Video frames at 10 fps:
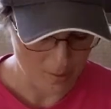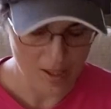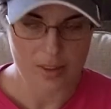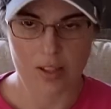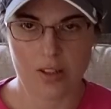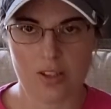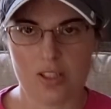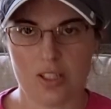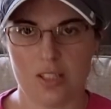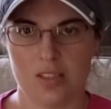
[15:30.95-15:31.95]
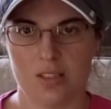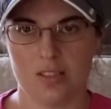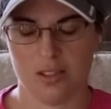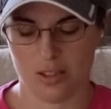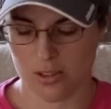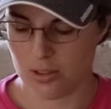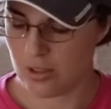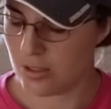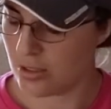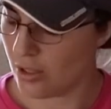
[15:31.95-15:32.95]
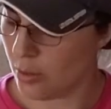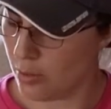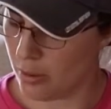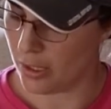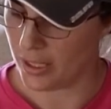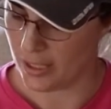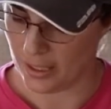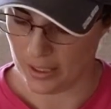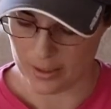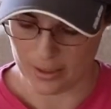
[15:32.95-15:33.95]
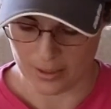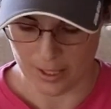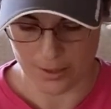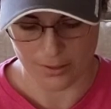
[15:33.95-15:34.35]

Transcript: And they're so pretty, and the leather is